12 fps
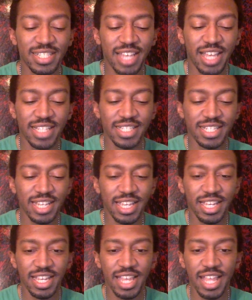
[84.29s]
as
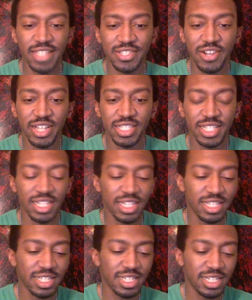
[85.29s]

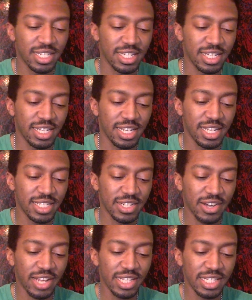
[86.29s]
interesting and as
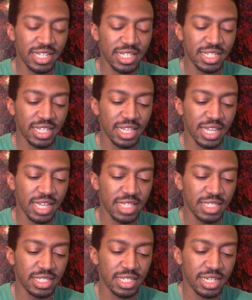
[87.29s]
crazy as it
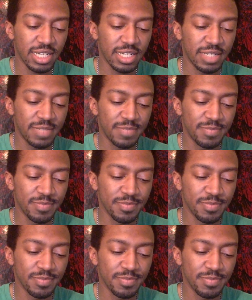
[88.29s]
gets. For